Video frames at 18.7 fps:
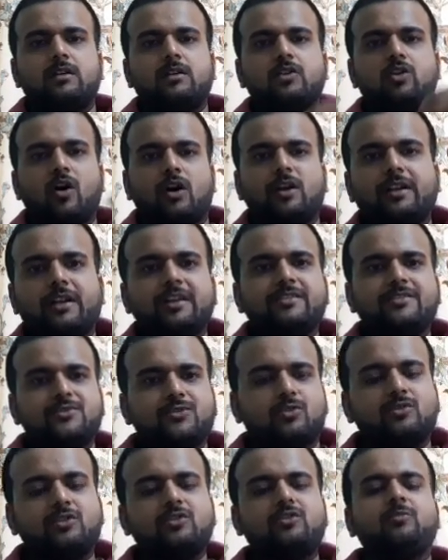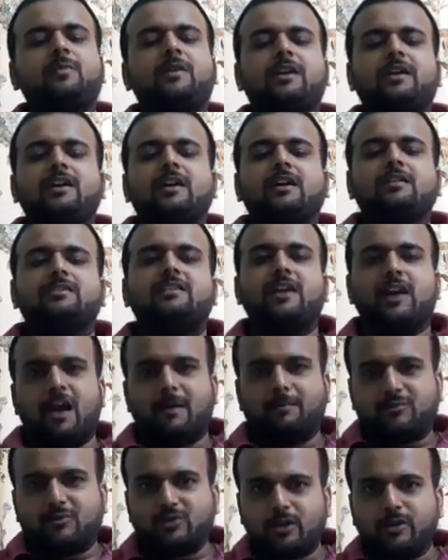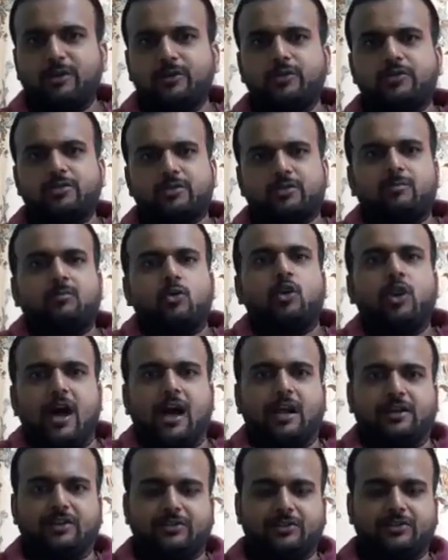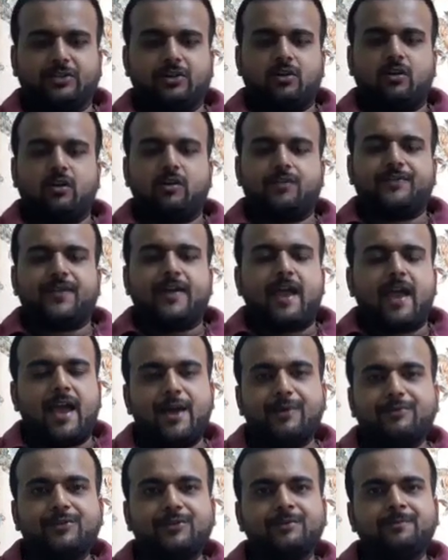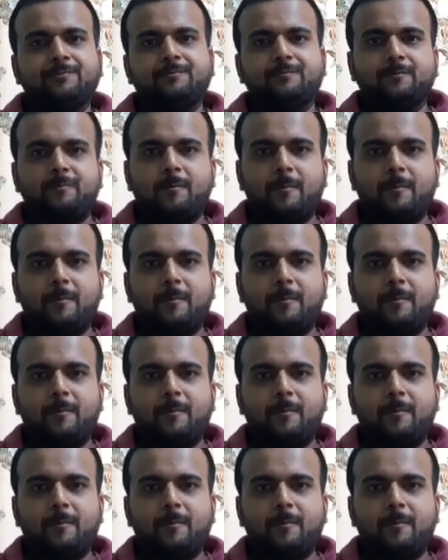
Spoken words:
God is shown to be the absolute monarch of heaven.